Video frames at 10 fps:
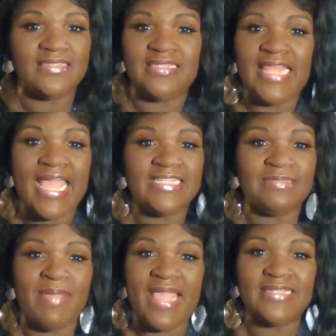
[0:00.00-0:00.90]
this
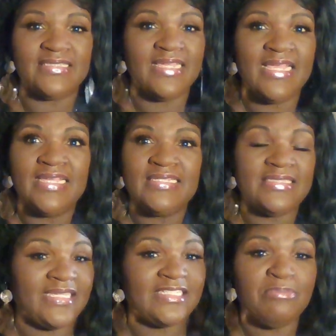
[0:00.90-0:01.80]
last past
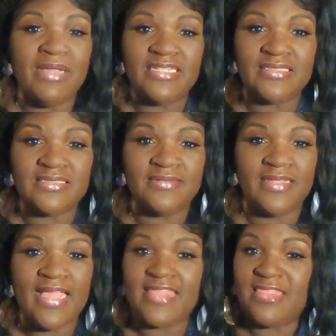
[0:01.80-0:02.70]
six months
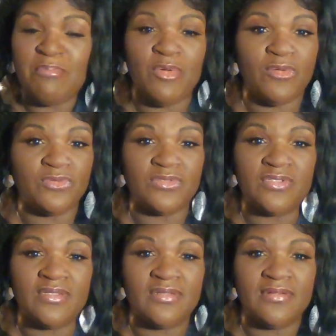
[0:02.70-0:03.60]
at the
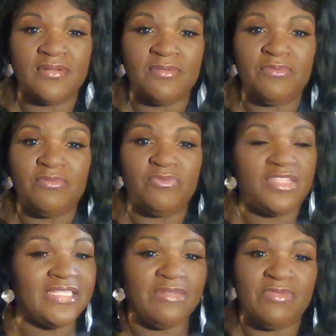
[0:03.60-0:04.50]
most,
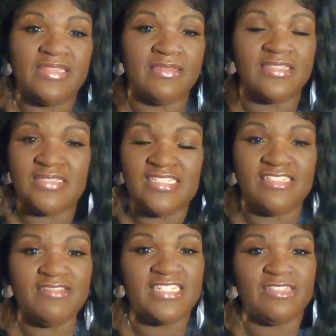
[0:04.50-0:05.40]
dealing with the
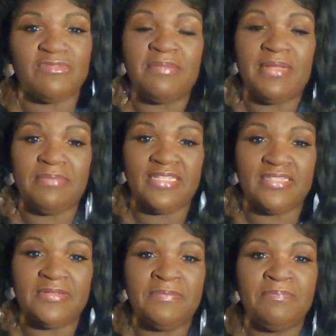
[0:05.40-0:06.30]
situation with my
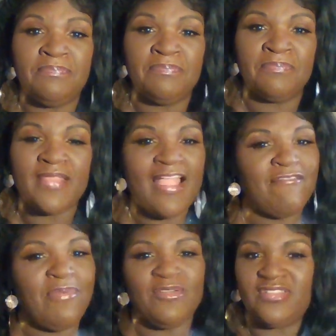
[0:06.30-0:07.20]
mother.
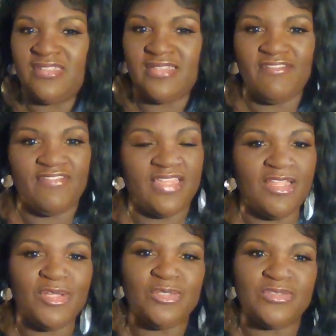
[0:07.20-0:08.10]
I've posted some
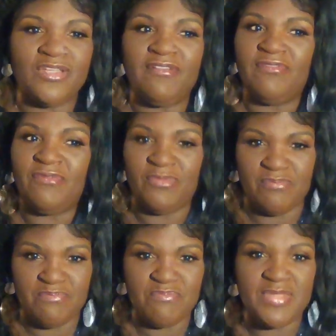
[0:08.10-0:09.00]
videos of
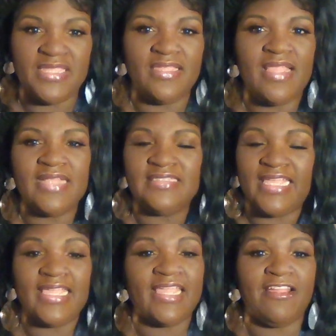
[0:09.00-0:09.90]
me
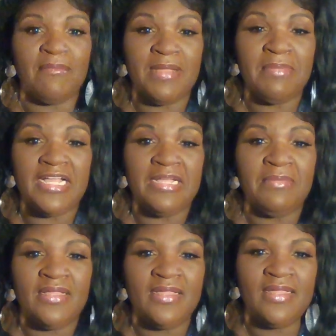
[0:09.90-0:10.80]
taking care of my mom.